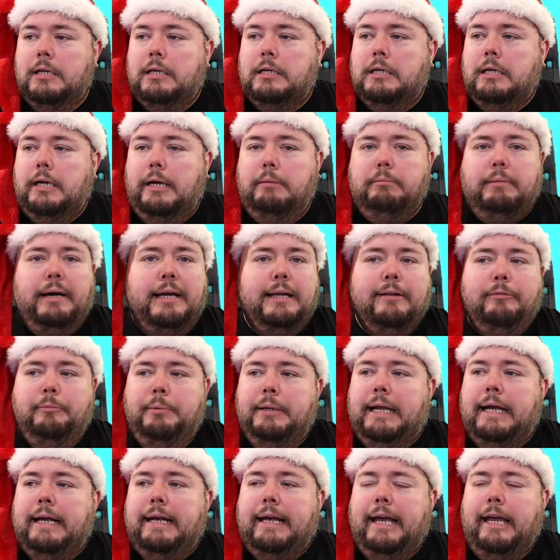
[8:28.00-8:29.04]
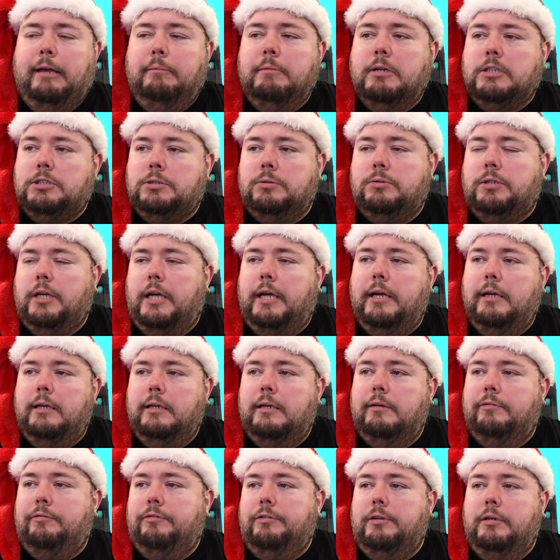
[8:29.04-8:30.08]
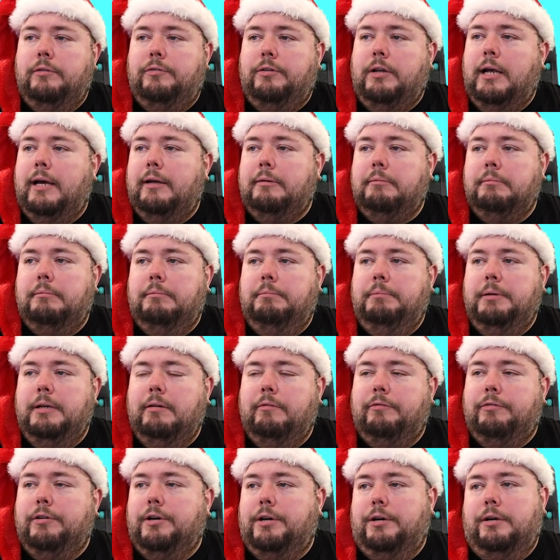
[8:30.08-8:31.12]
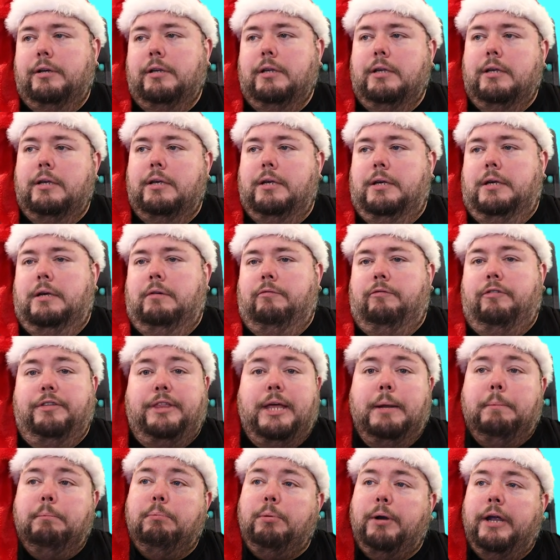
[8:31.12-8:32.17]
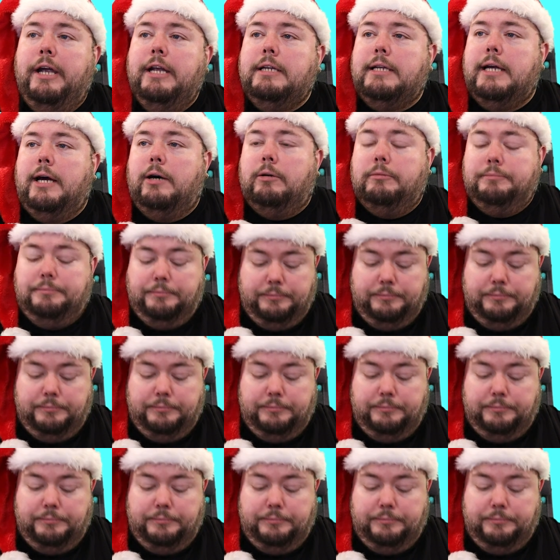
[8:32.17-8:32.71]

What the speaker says: I might have been a gamer today if it hadn't been for that breakdown.